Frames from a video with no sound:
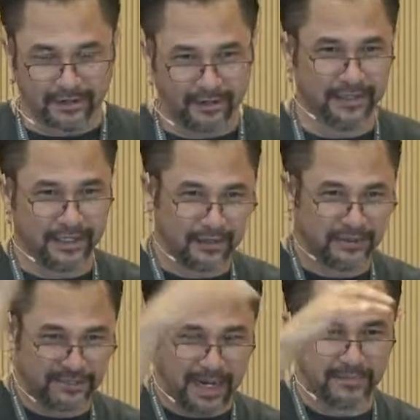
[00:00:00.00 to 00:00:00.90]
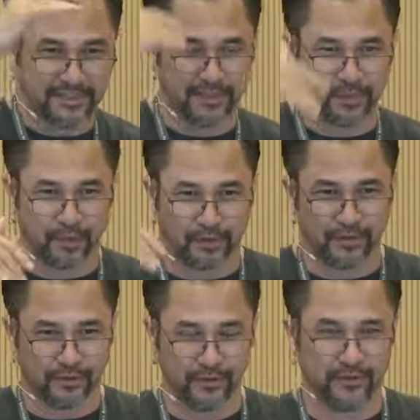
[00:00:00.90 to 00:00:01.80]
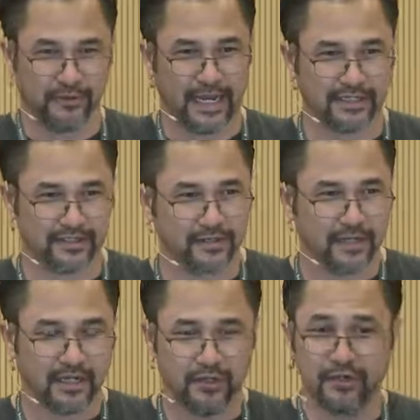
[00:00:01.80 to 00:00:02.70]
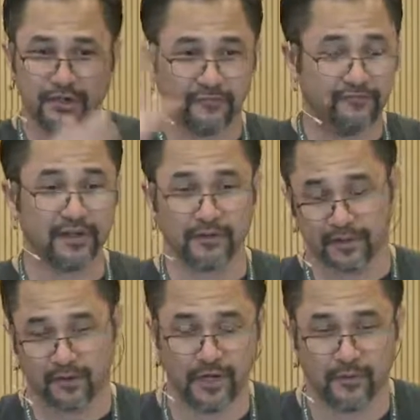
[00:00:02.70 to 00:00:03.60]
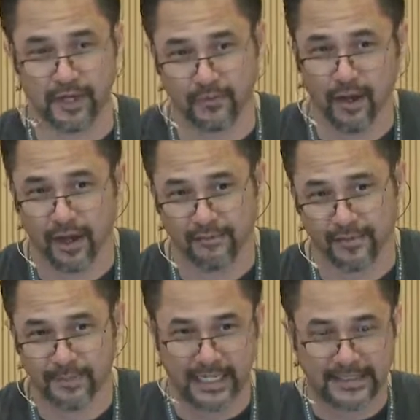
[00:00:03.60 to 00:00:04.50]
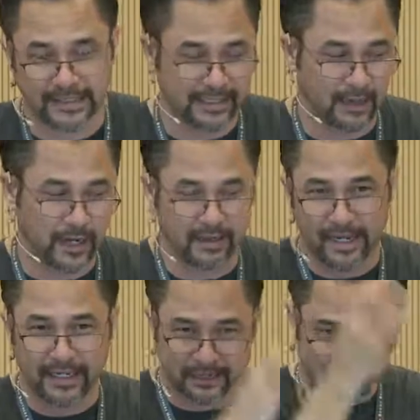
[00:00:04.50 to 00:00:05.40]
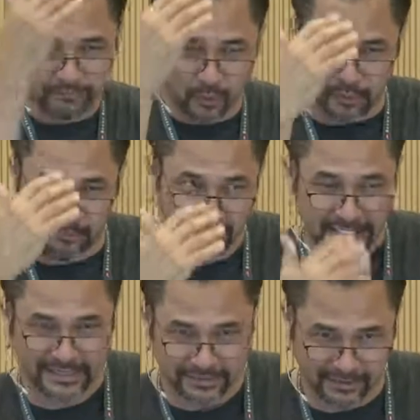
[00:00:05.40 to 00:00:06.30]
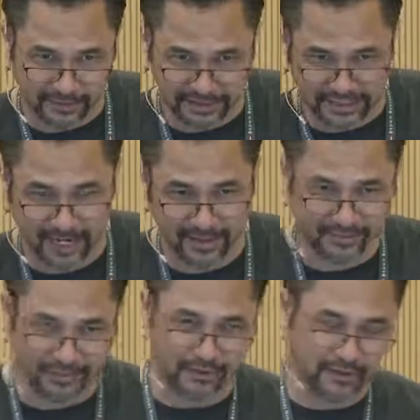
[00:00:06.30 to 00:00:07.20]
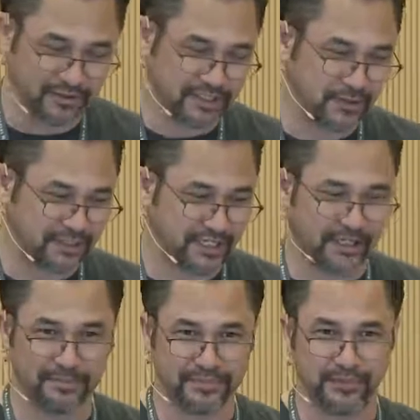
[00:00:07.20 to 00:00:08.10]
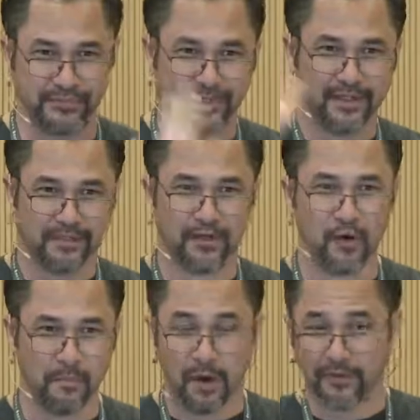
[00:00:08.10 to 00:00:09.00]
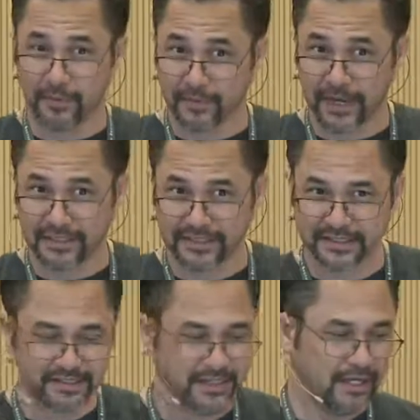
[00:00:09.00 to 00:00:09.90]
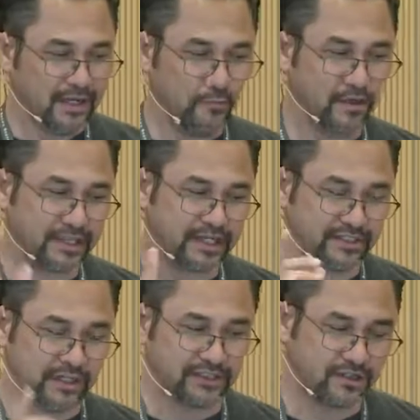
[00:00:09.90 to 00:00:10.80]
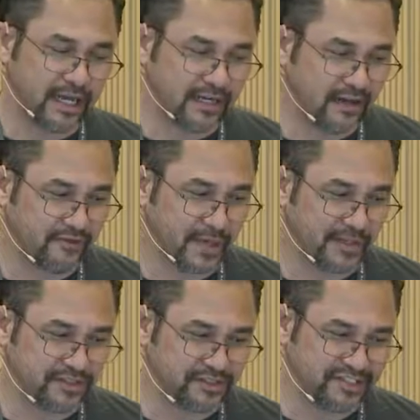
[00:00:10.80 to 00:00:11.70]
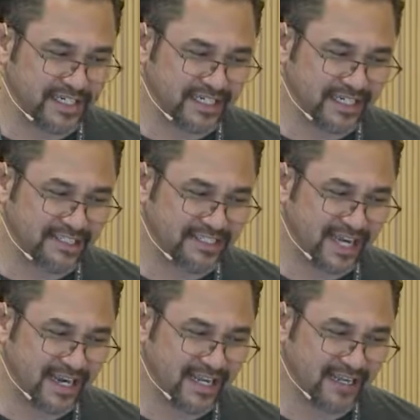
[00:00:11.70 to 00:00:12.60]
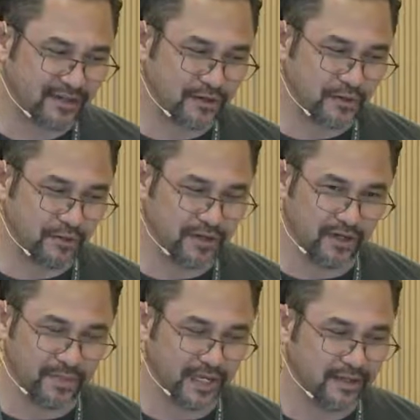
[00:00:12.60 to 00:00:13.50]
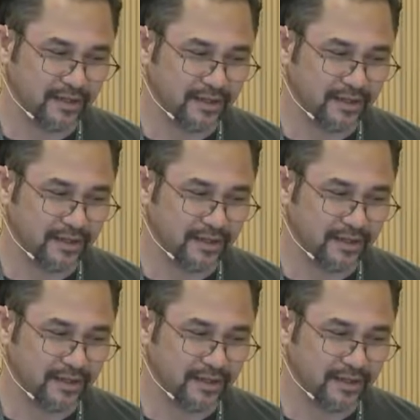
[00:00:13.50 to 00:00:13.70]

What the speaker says: Literally, it goes from Amazon to Burr to Google to Azure. You can configure it, though, any way you want. I mean, I did it that way to make it more easily to understand. You could also set it up to go multiple directions. One thing is also kind of clever about this. You see it is kind of hitting Google a little bit.